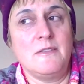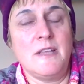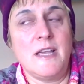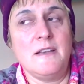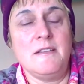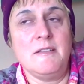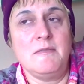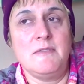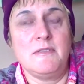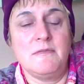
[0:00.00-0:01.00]
Then
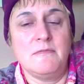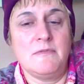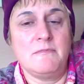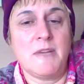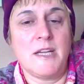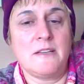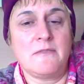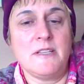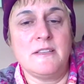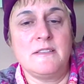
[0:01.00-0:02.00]
my
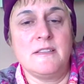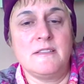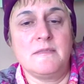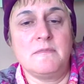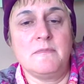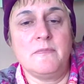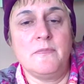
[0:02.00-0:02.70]
criticism